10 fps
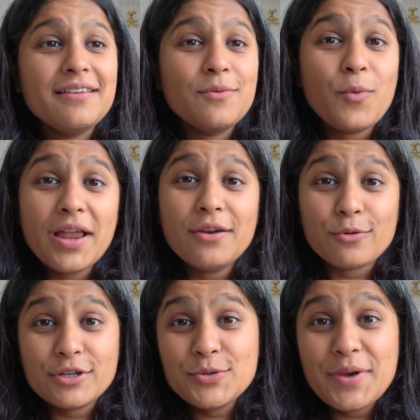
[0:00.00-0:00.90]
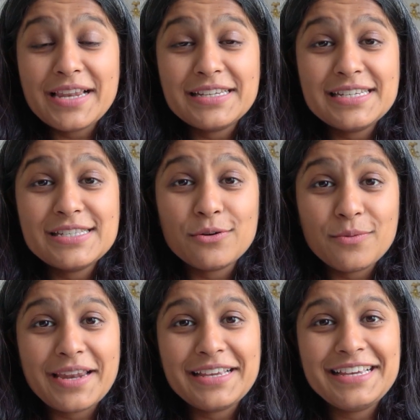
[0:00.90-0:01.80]
1 or 2 LEDs
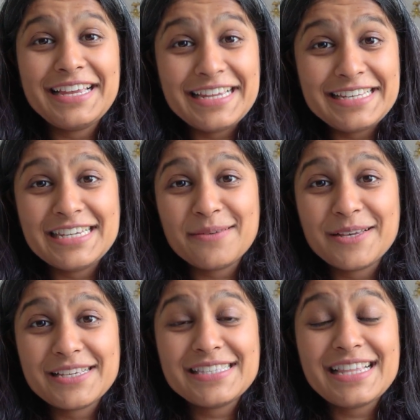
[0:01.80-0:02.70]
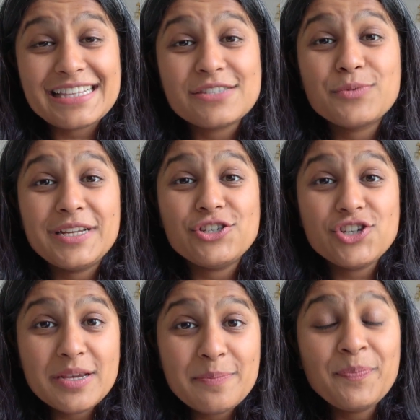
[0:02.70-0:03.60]
already in India, because that's really
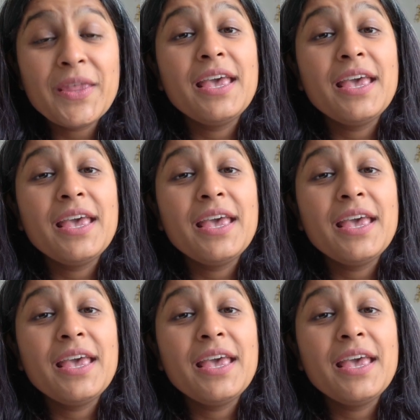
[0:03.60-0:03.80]
cheap,